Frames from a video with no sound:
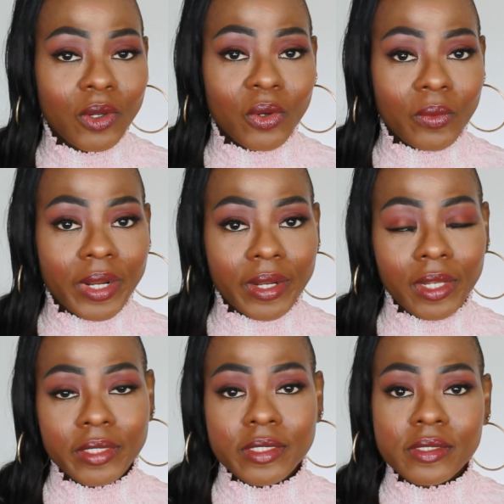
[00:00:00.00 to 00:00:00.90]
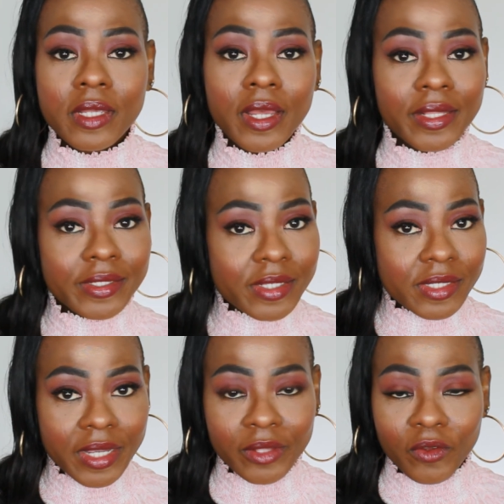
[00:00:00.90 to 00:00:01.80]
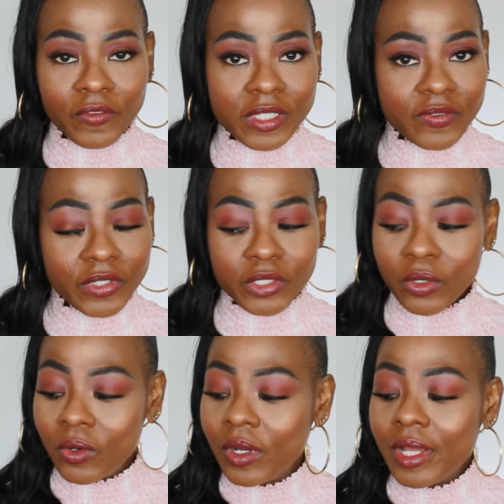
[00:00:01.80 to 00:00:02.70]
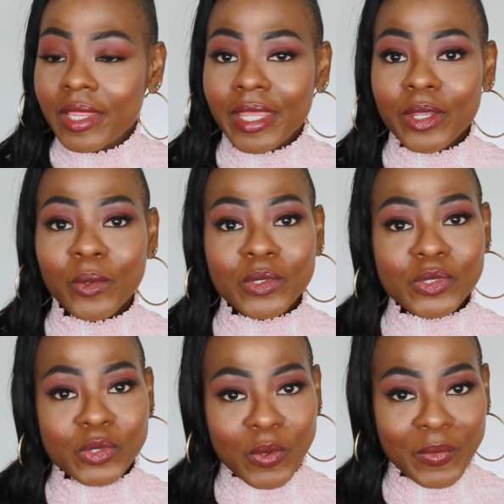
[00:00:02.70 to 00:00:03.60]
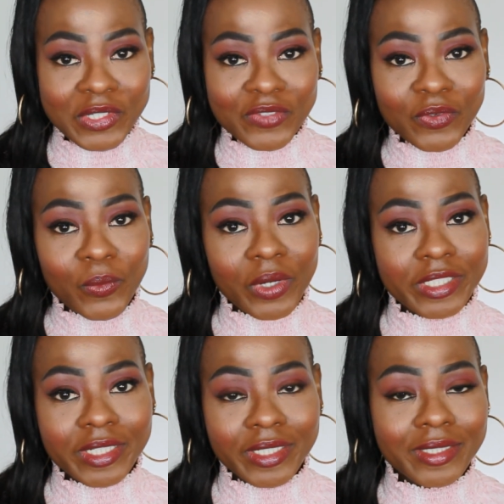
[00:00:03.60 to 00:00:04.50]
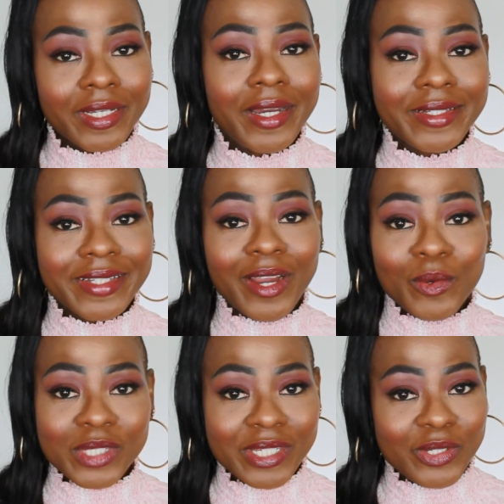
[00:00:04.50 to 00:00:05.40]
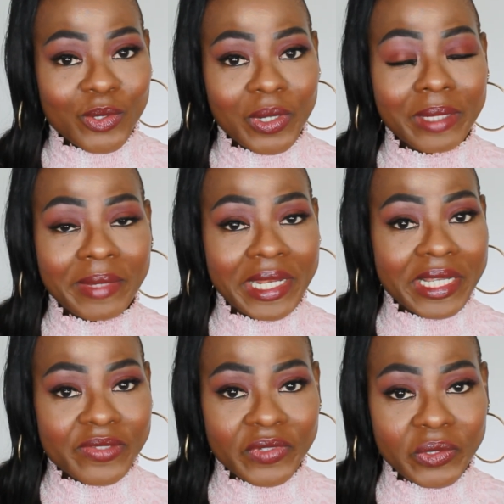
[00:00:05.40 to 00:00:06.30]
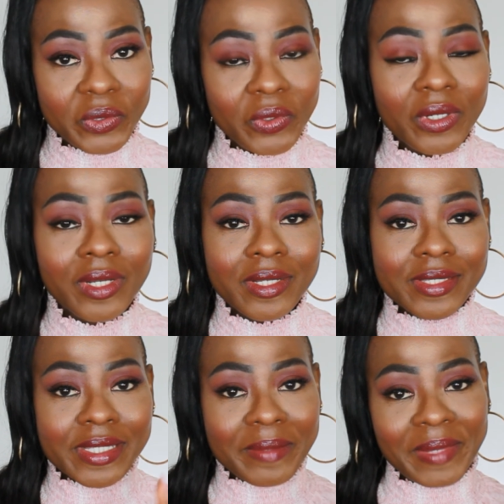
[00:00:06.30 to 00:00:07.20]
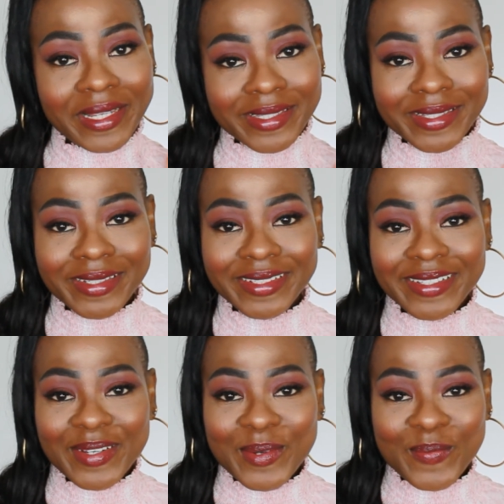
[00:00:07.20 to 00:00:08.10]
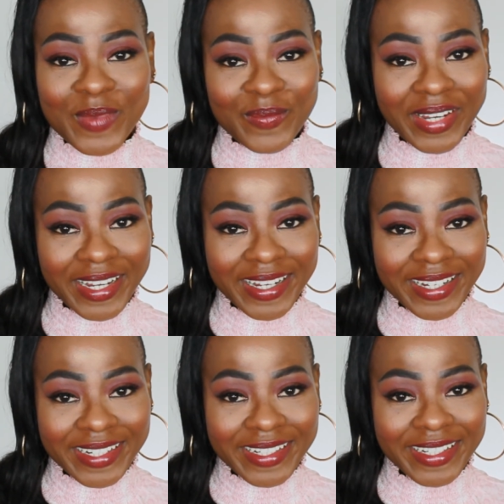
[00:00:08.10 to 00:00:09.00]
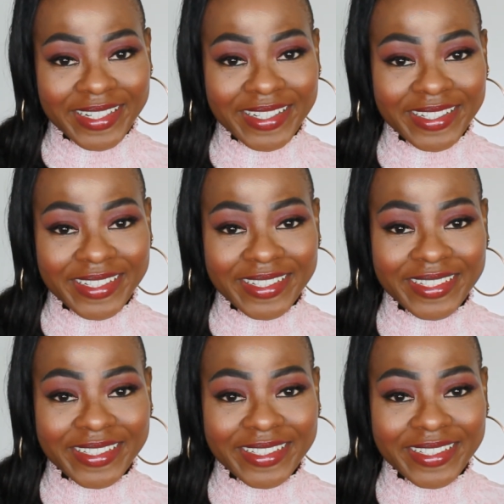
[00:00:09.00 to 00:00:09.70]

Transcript: Alright ladies, this is the end of this video. Thank you all so much for watching, and I will see you all in my next video. Stay blessed. Bye bye.